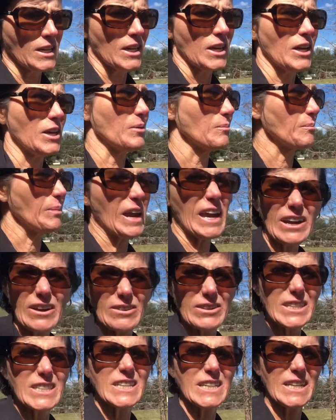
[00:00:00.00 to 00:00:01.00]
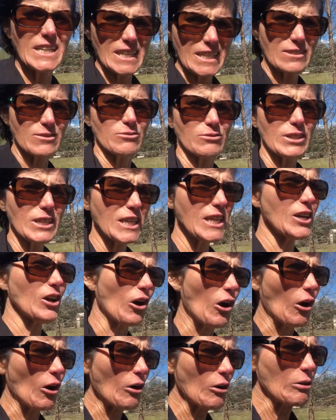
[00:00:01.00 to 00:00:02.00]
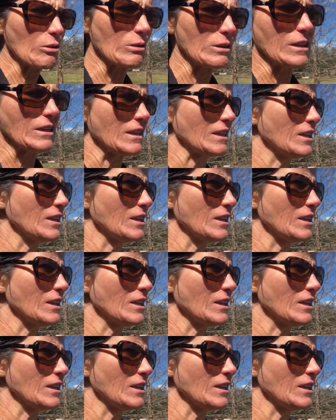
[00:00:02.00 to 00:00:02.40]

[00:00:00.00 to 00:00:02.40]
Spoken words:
And parenting is really hard,